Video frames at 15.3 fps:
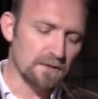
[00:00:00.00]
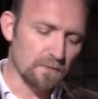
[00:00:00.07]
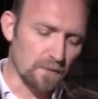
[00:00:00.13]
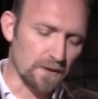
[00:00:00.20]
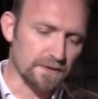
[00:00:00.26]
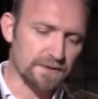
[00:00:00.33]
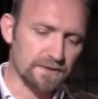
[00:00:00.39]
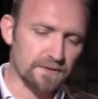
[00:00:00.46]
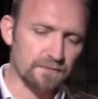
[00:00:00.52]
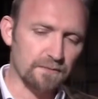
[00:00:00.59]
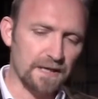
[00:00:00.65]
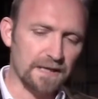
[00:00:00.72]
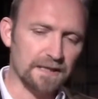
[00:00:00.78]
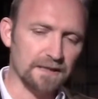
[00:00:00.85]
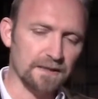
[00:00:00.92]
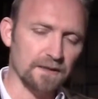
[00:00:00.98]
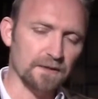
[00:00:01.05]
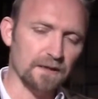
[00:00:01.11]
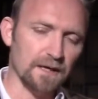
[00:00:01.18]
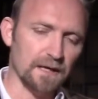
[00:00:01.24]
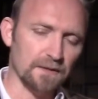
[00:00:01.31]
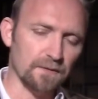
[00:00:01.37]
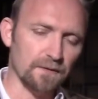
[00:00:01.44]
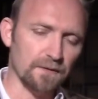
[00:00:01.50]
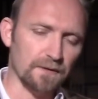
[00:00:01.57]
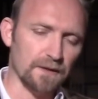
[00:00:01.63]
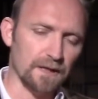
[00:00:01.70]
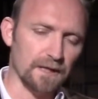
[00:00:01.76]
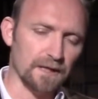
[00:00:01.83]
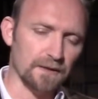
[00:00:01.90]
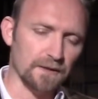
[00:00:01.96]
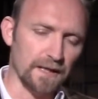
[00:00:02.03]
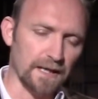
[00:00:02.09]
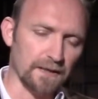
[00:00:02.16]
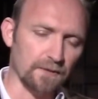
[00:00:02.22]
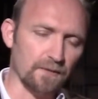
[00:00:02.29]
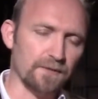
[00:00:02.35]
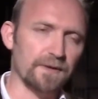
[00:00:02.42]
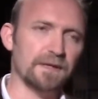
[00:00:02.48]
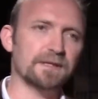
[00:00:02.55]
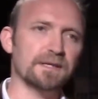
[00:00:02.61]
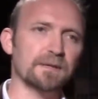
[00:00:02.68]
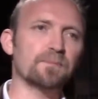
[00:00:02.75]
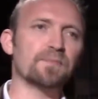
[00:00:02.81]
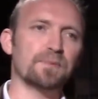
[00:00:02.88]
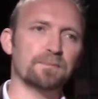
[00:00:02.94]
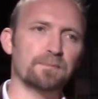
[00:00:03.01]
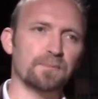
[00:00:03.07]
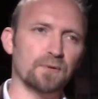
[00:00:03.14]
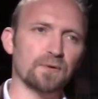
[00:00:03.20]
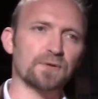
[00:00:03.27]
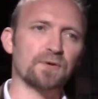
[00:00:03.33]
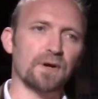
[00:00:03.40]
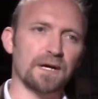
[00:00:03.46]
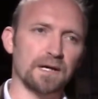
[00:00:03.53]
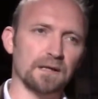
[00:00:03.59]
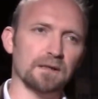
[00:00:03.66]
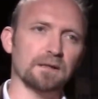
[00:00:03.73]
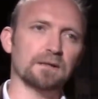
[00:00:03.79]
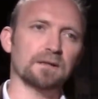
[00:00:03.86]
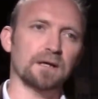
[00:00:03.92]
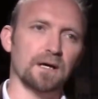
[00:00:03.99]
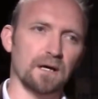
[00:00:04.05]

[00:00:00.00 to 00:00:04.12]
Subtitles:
was to make it an authentic portrayal